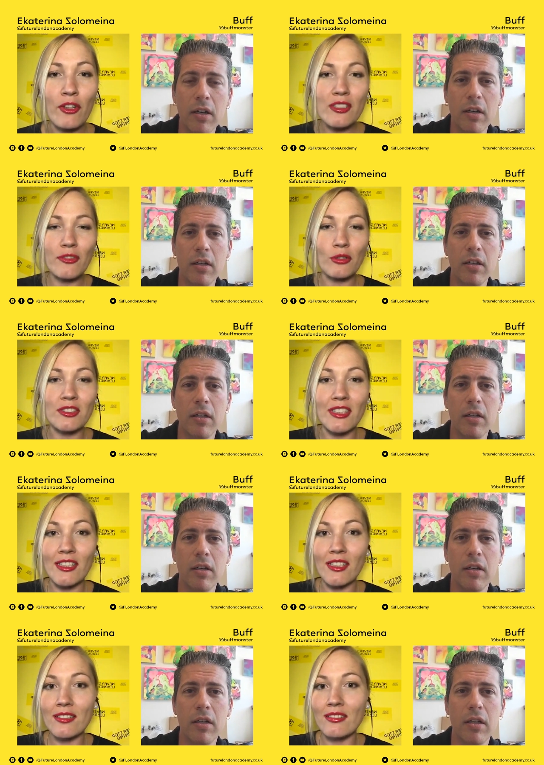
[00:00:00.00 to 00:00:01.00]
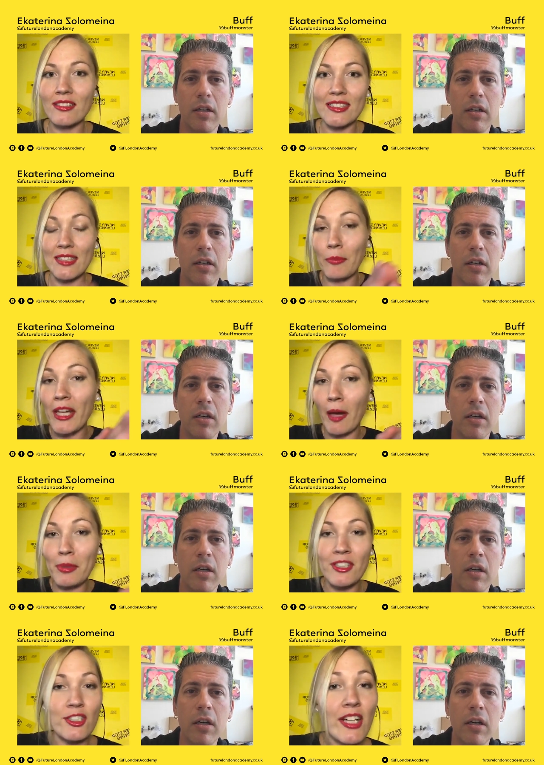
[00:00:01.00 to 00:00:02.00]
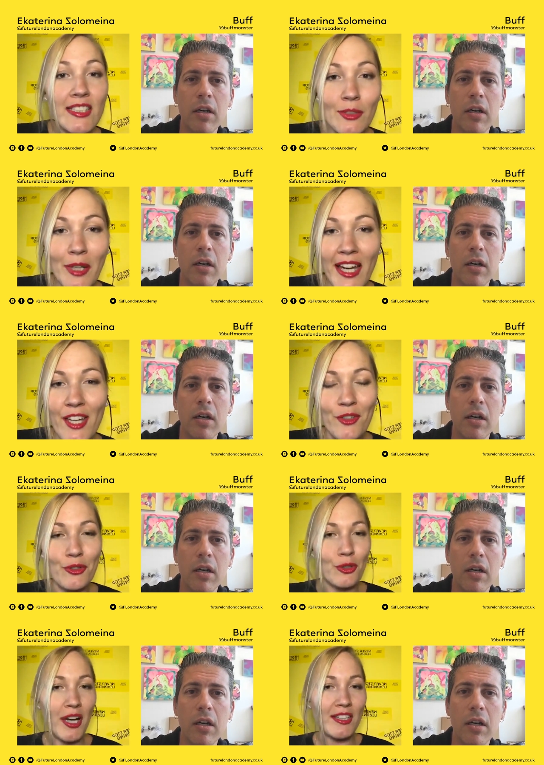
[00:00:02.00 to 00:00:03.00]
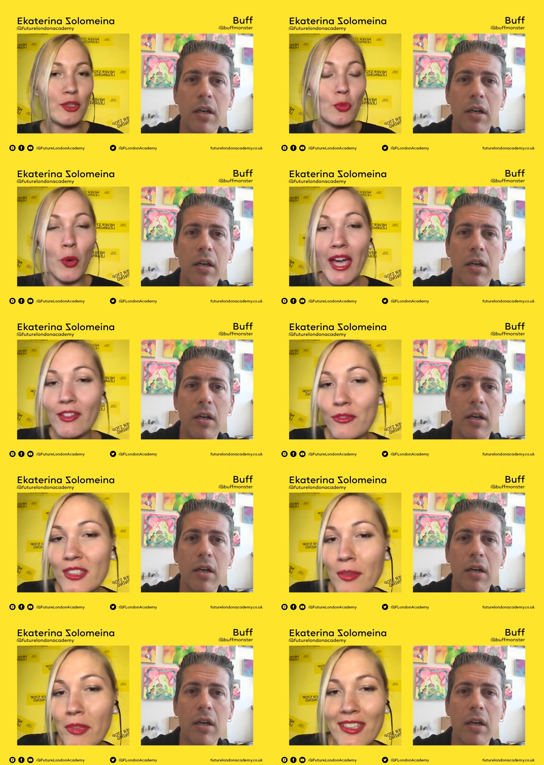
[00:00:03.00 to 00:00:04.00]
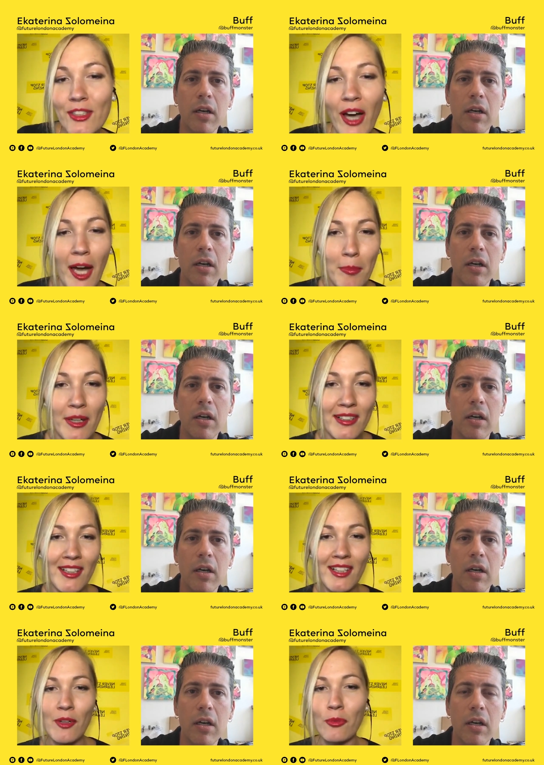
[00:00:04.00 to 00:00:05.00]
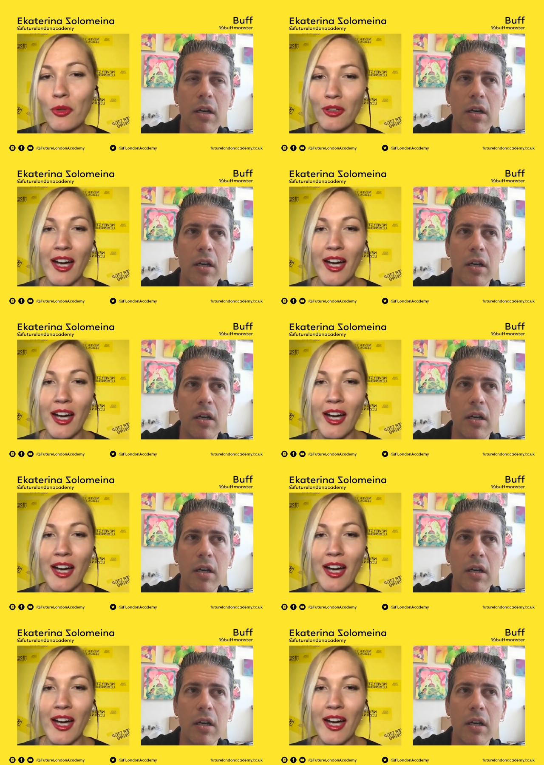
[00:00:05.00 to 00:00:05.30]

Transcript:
Speaker 1: first of all did it something happen straight away or you had to wait for something to happen what